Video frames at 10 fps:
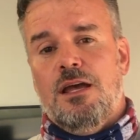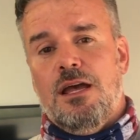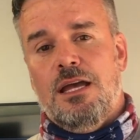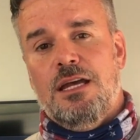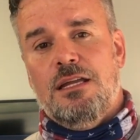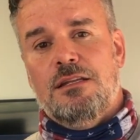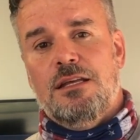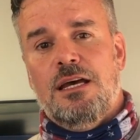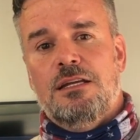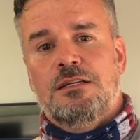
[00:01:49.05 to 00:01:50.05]
and
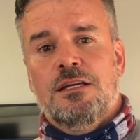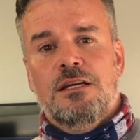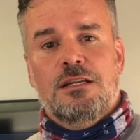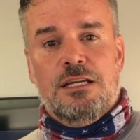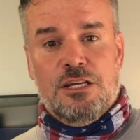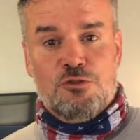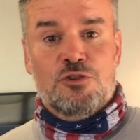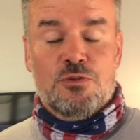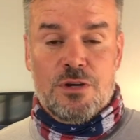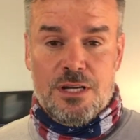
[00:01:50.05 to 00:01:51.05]
that the
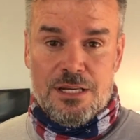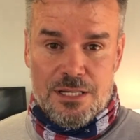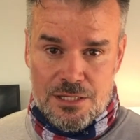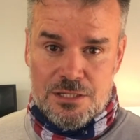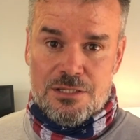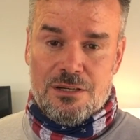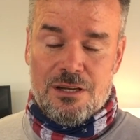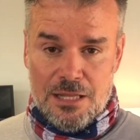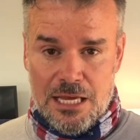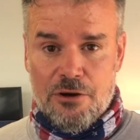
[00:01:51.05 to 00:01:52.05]
interest rate is
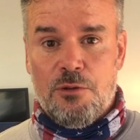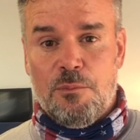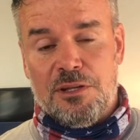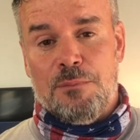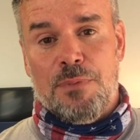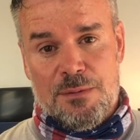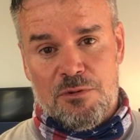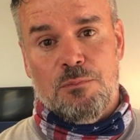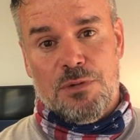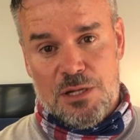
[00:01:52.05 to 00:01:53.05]
allowing the monthly payment
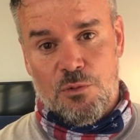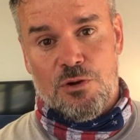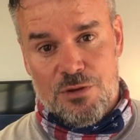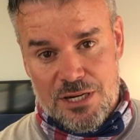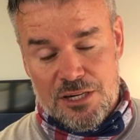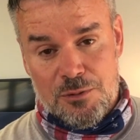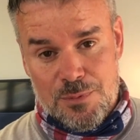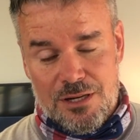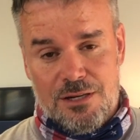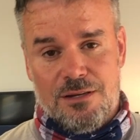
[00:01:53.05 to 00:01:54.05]
to be where you need it to
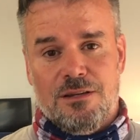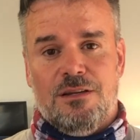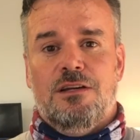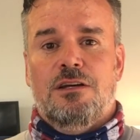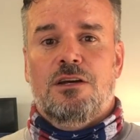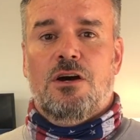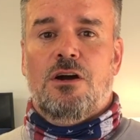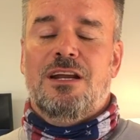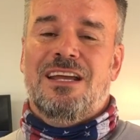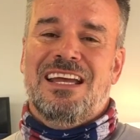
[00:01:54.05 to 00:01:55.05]
be, all
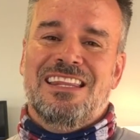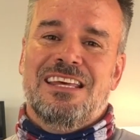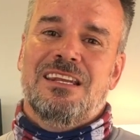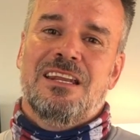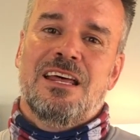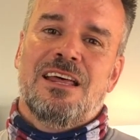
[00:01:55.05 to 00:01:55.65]
right? And then